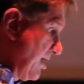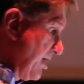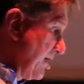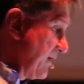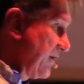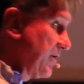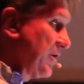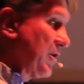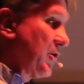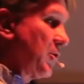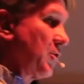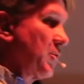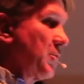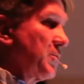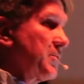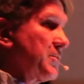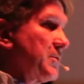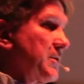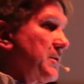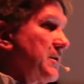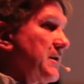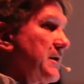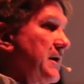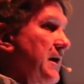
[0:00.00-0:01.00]
you know,
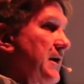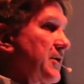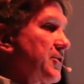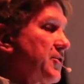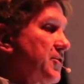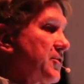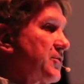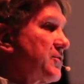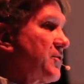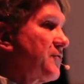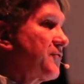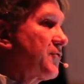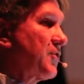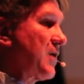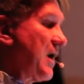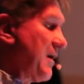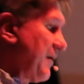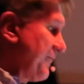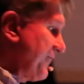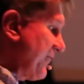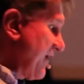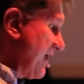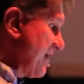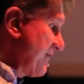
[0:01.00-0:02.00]
occurred over
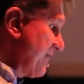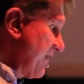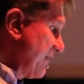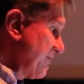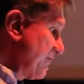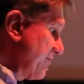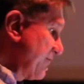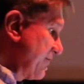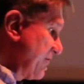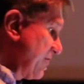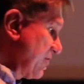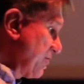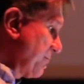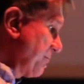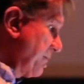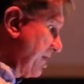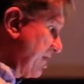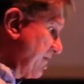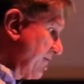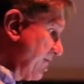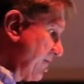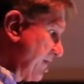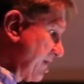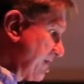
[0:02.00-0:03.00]
a 500 year
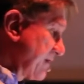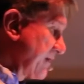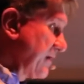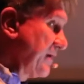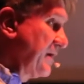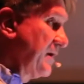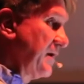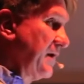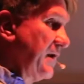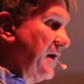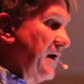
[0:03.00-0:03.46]
period